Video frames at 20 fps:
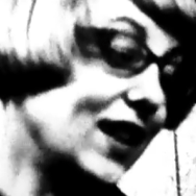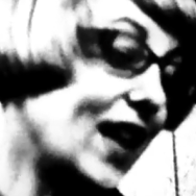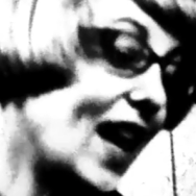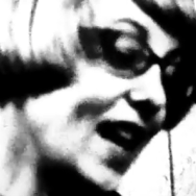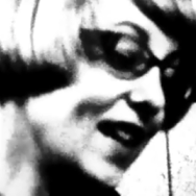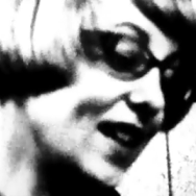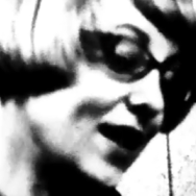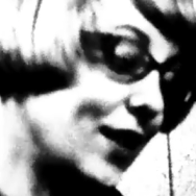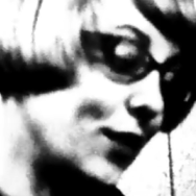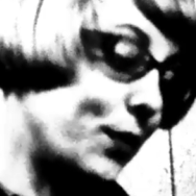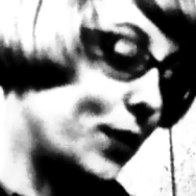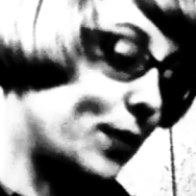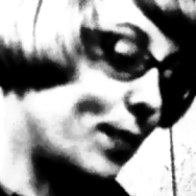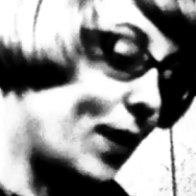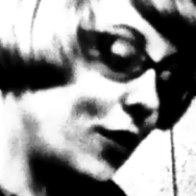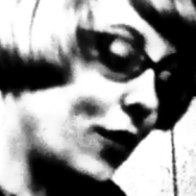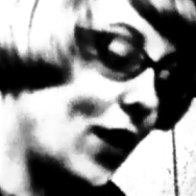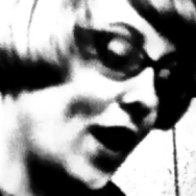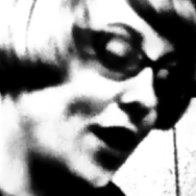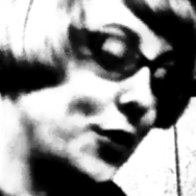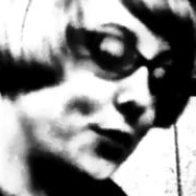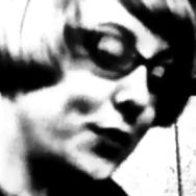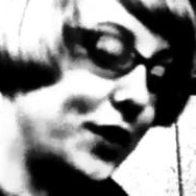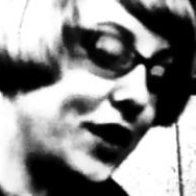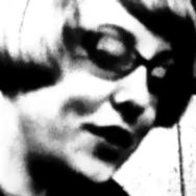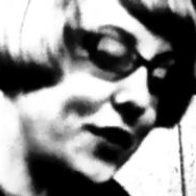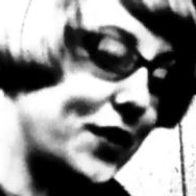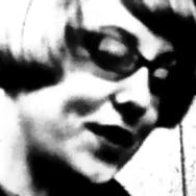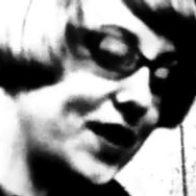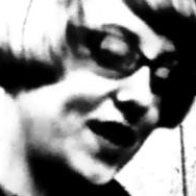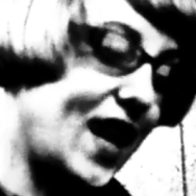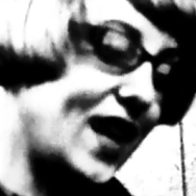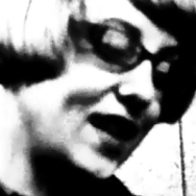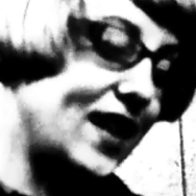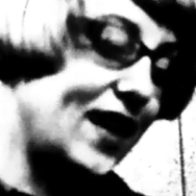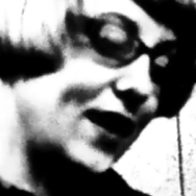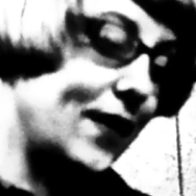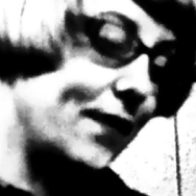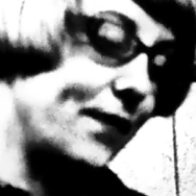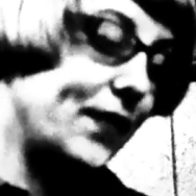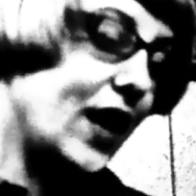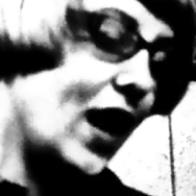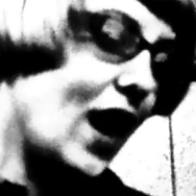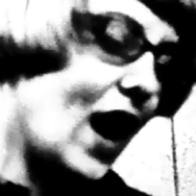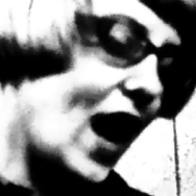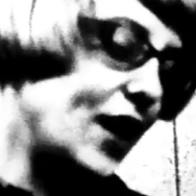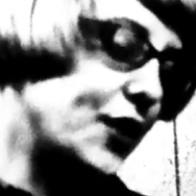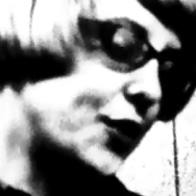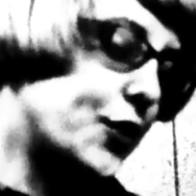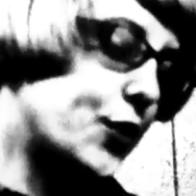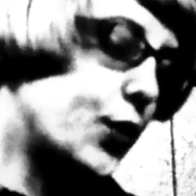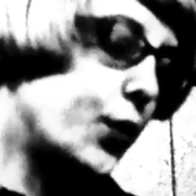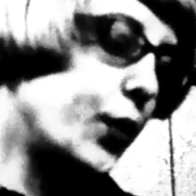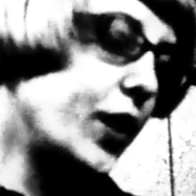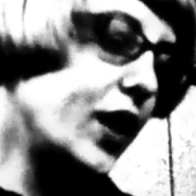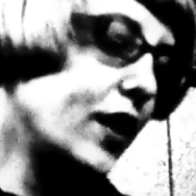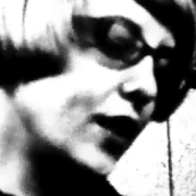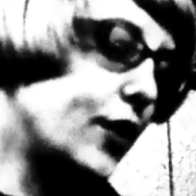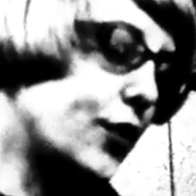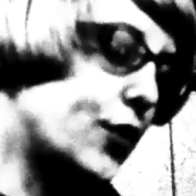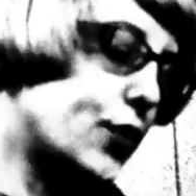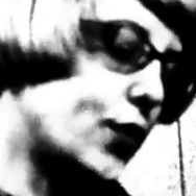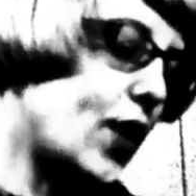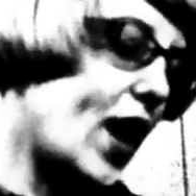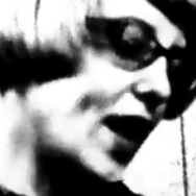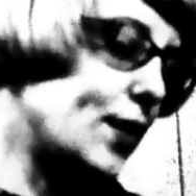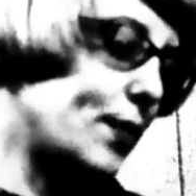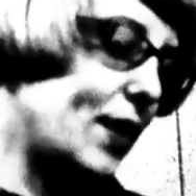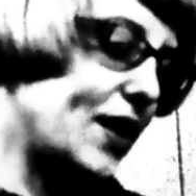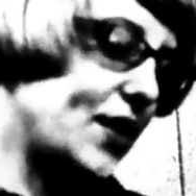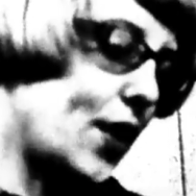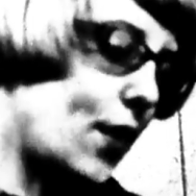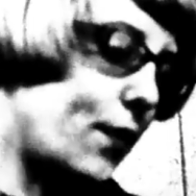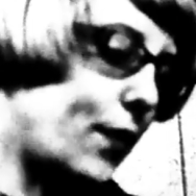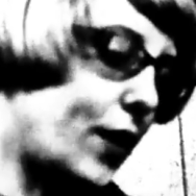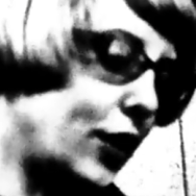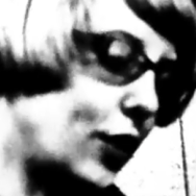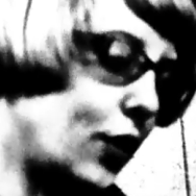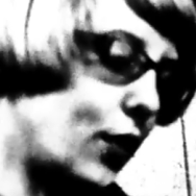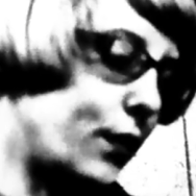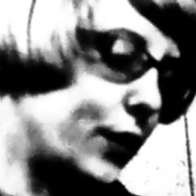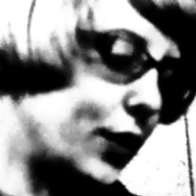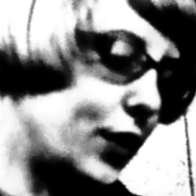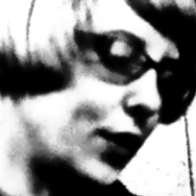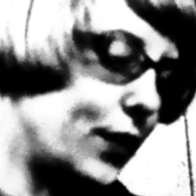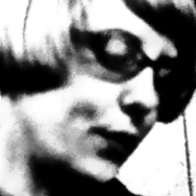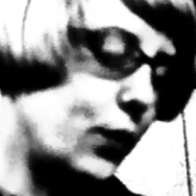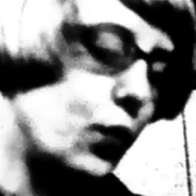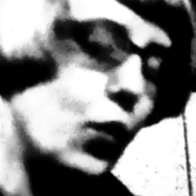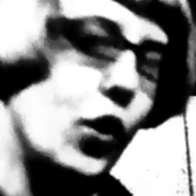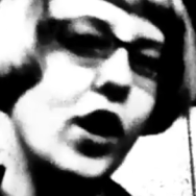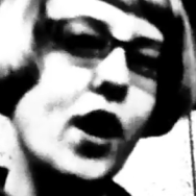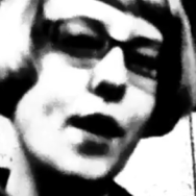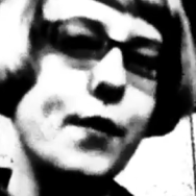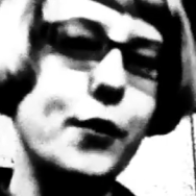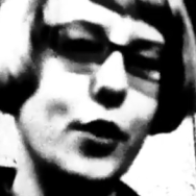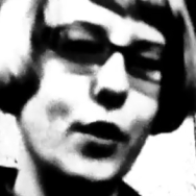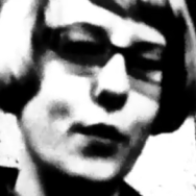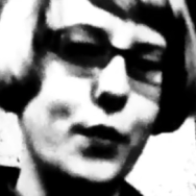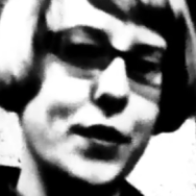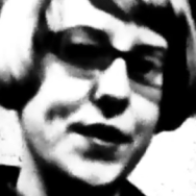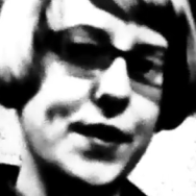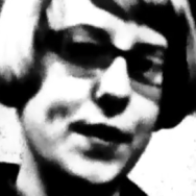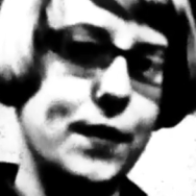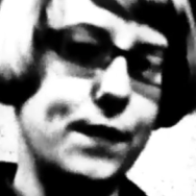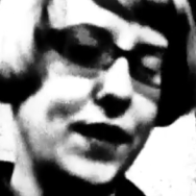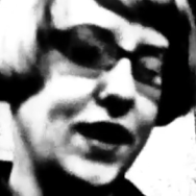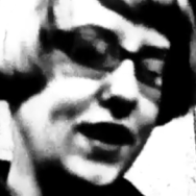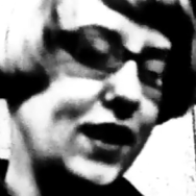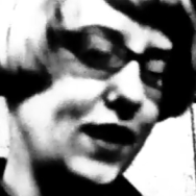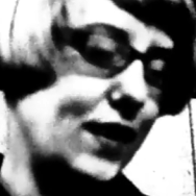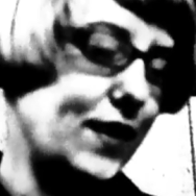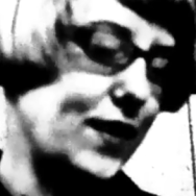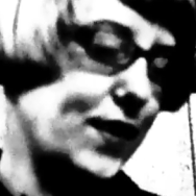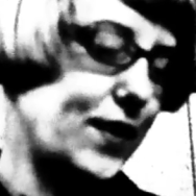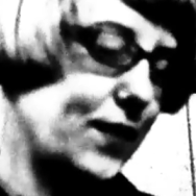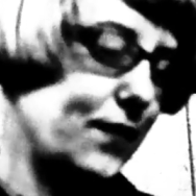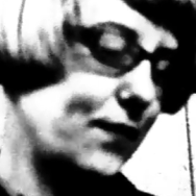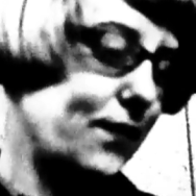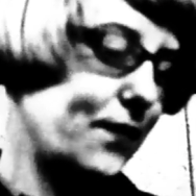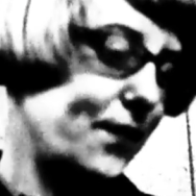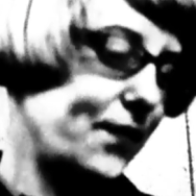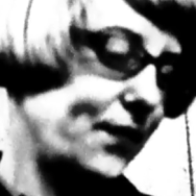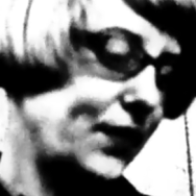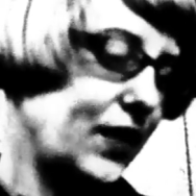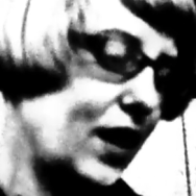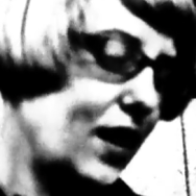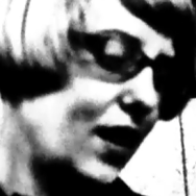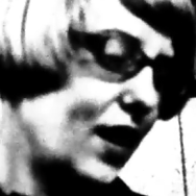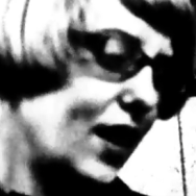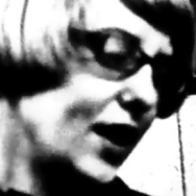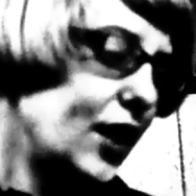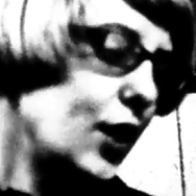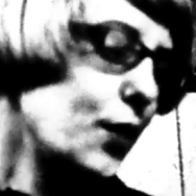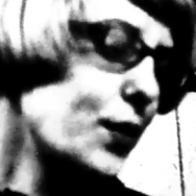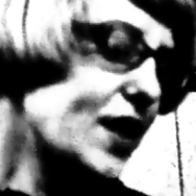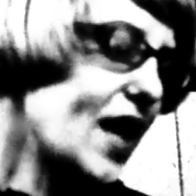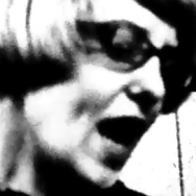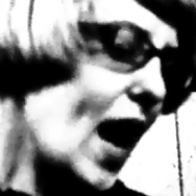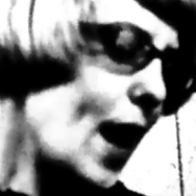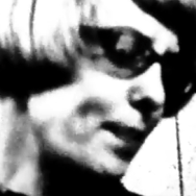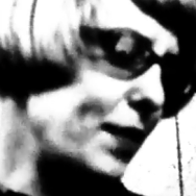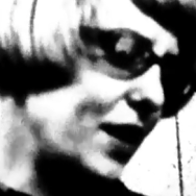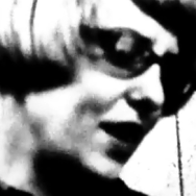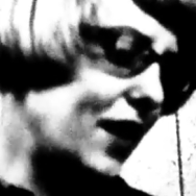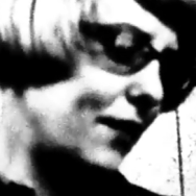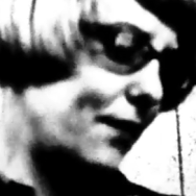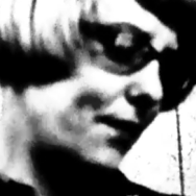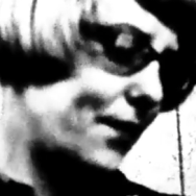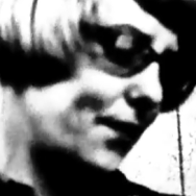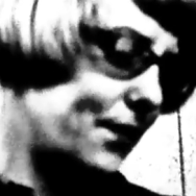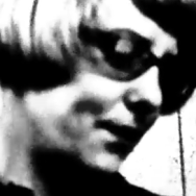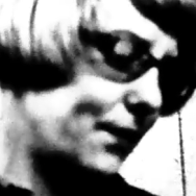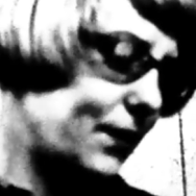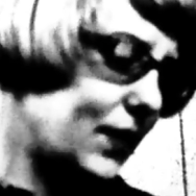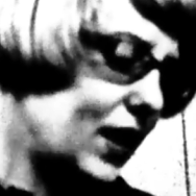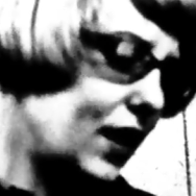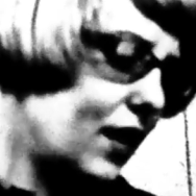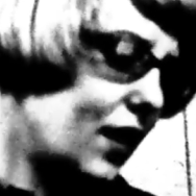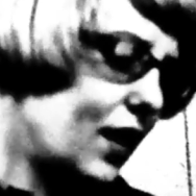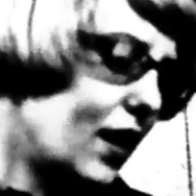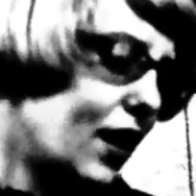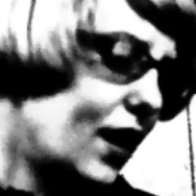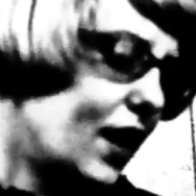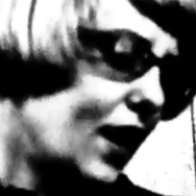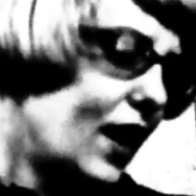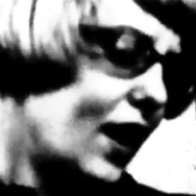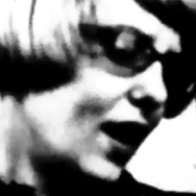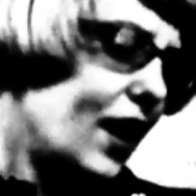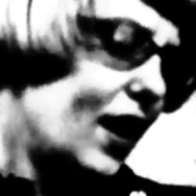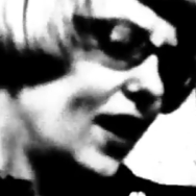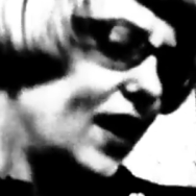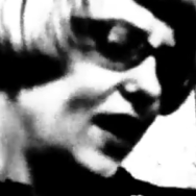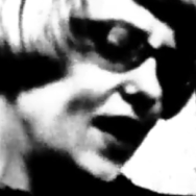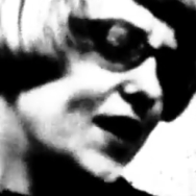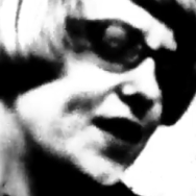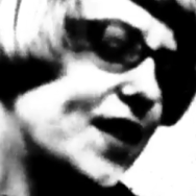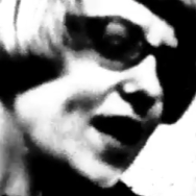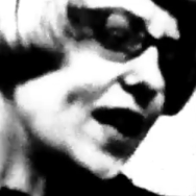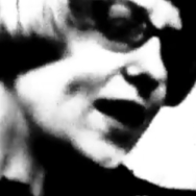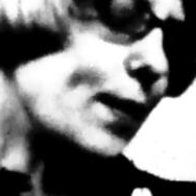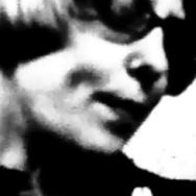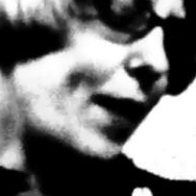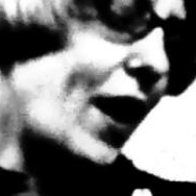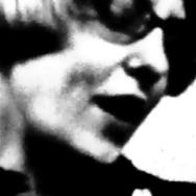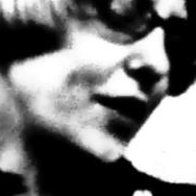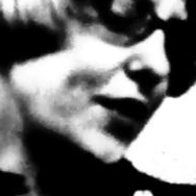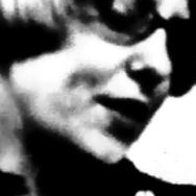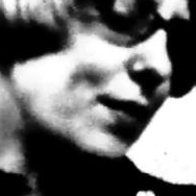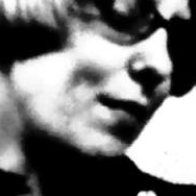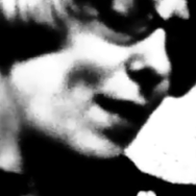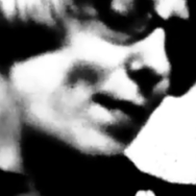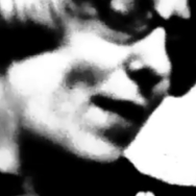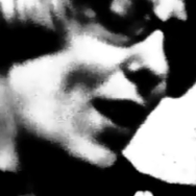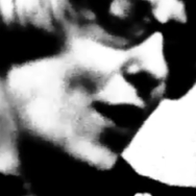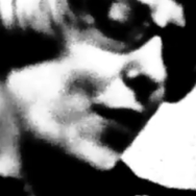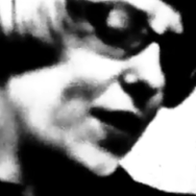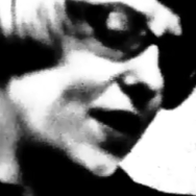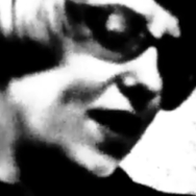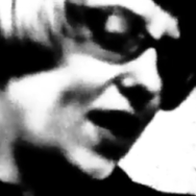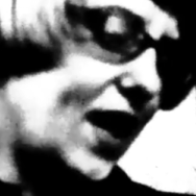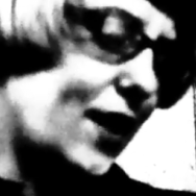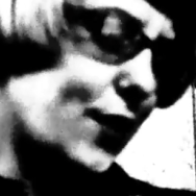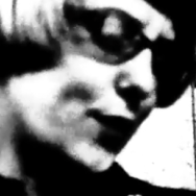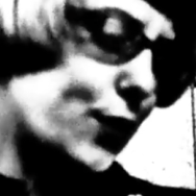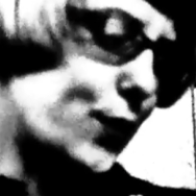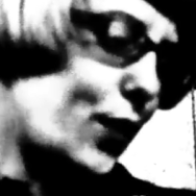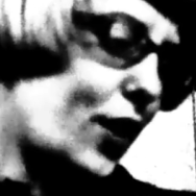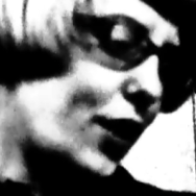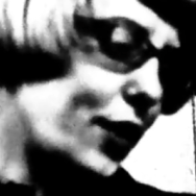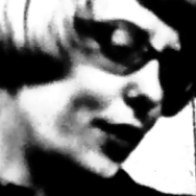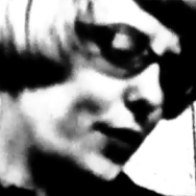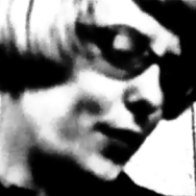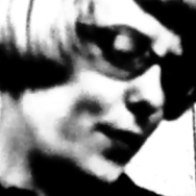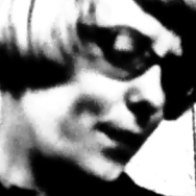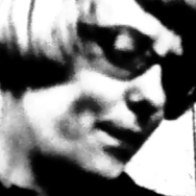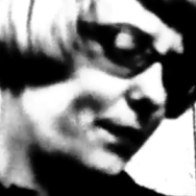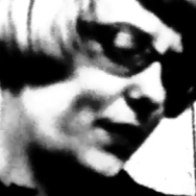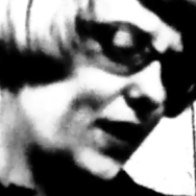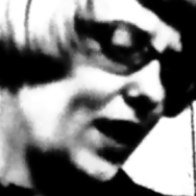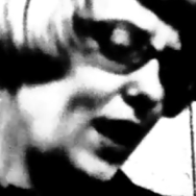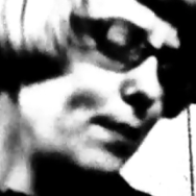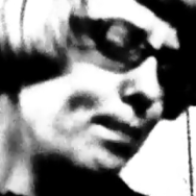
Delighted with my gradual understanding, I'd squeal and scratch myself all over, wherever it was convenient. He was happy. He'd set the bottle to my mouth and take a swallow.